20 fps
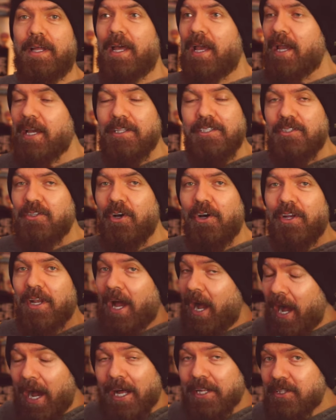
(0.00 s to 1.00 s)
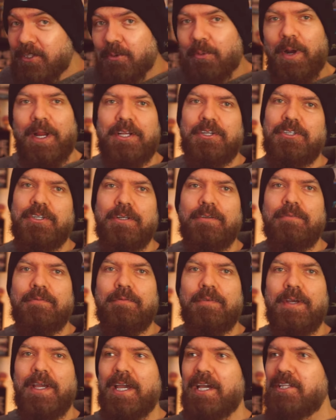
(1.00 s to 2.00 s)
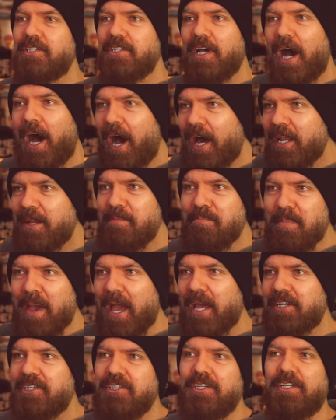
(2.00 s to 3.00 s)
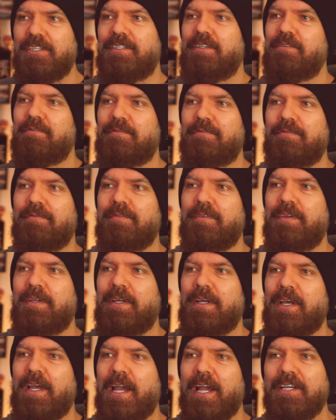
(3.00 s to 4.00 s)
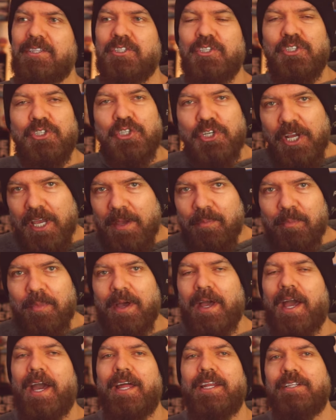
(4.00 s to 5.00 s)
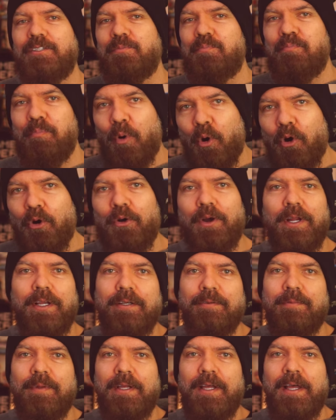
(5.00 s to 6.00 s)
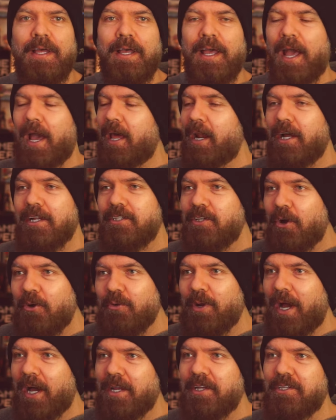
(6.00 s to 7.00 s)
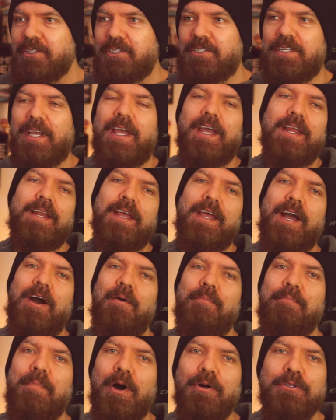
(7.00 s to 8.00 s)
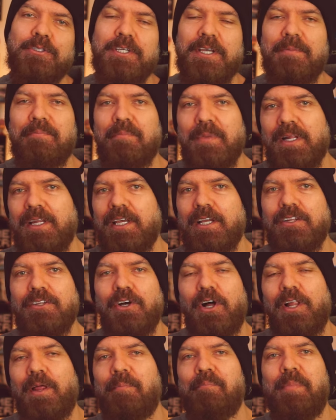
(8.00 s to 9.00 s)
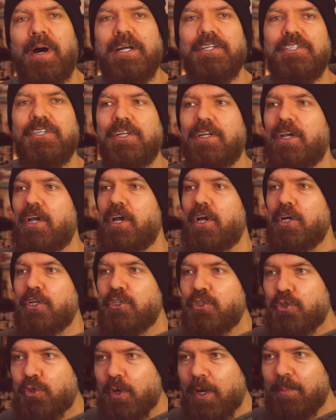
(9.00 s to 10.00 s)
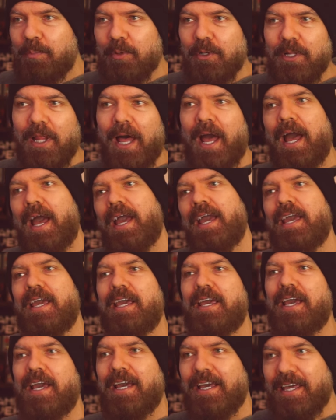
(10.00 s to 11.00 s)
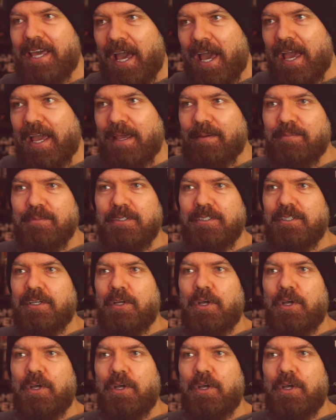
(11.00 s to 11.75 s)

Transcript: It's not art direction. It's unimaginative. It's cheap and it's boring. And I don't understand how multi-million dollar budget AAA games